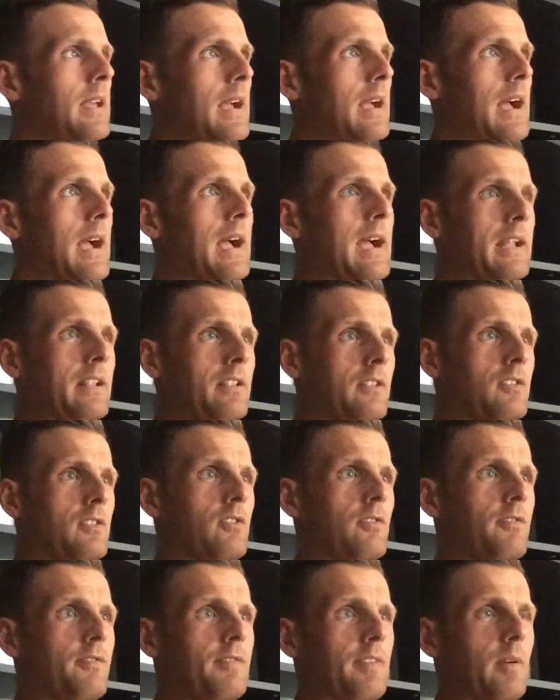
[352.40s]
and
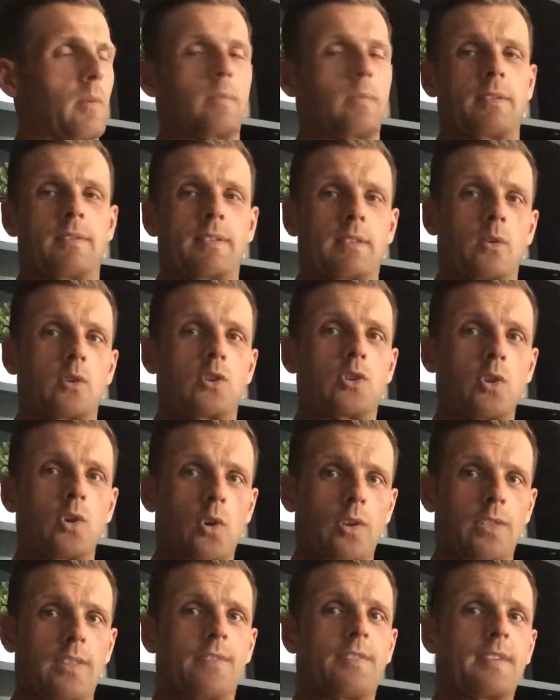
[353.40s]
filmed the video shoot
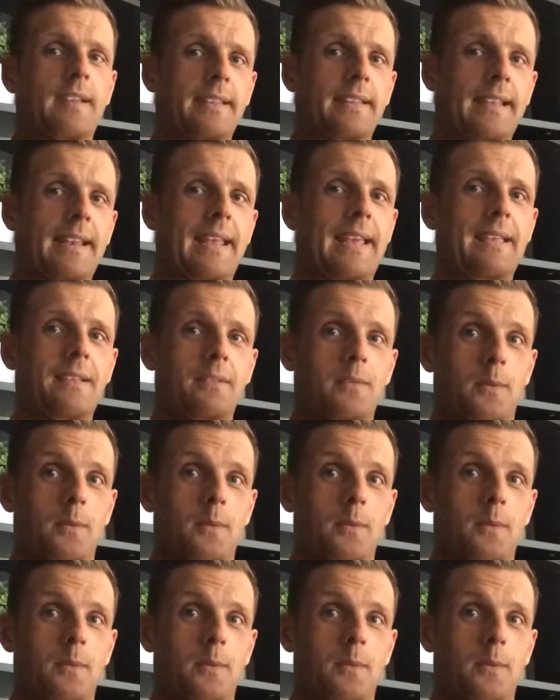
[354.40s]
on the Friday night,